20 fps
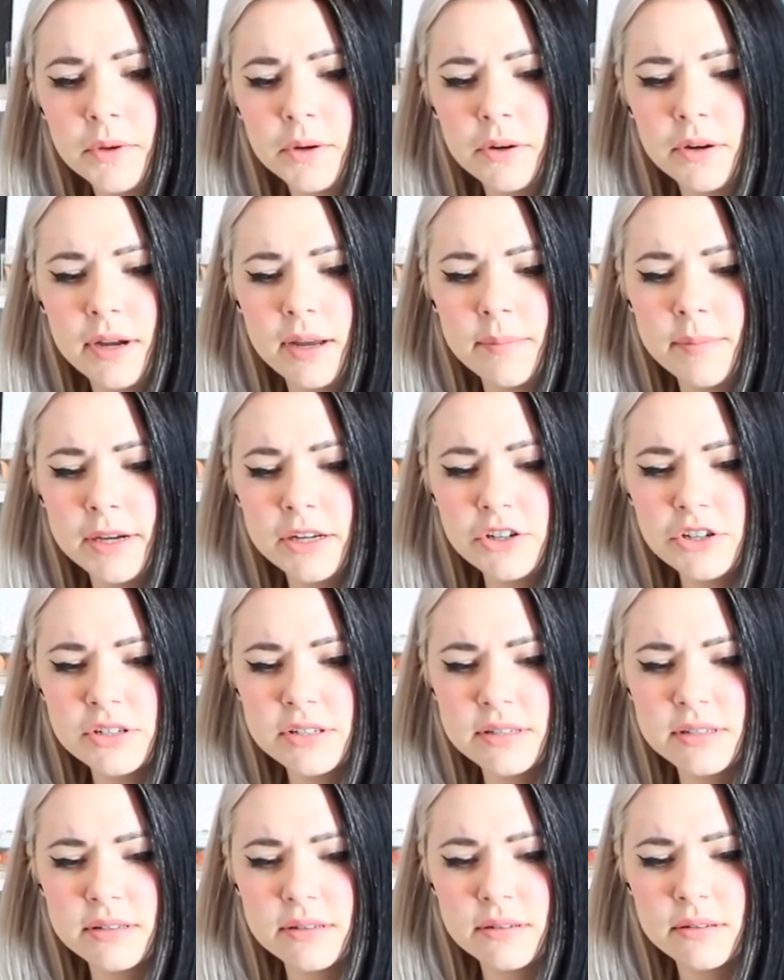Or am I
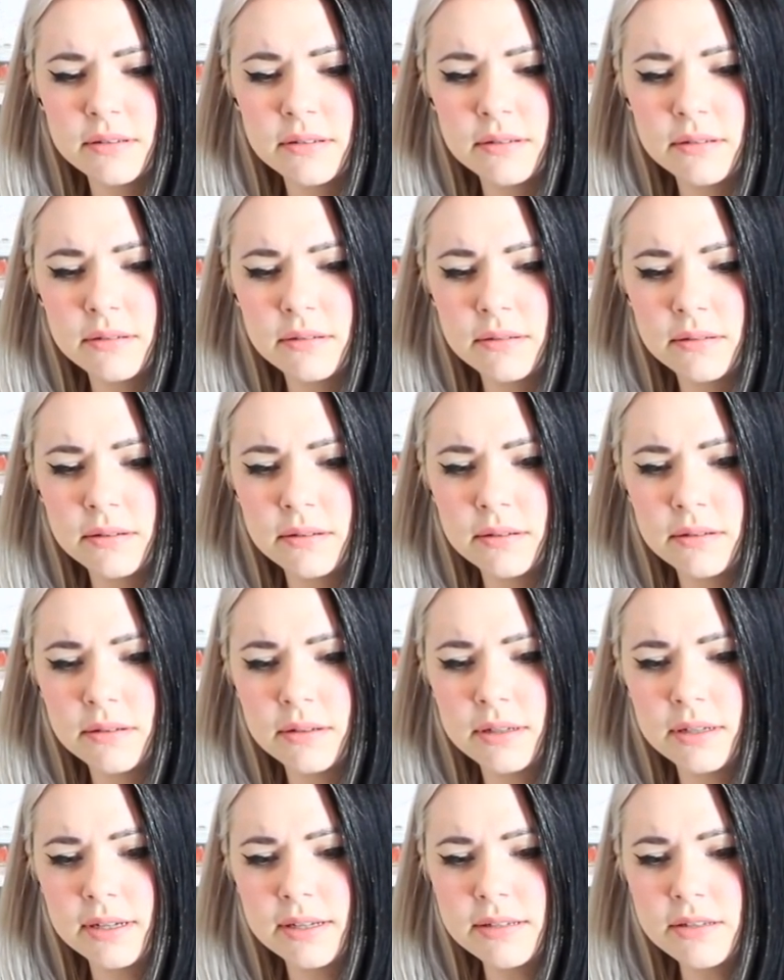just,
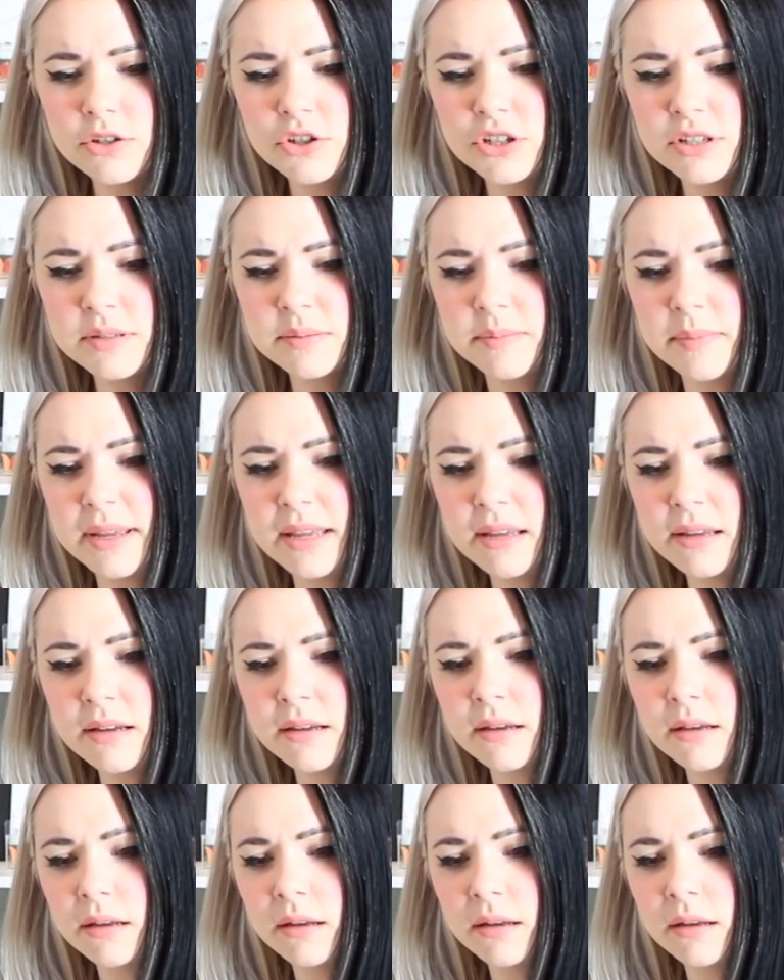is it just me?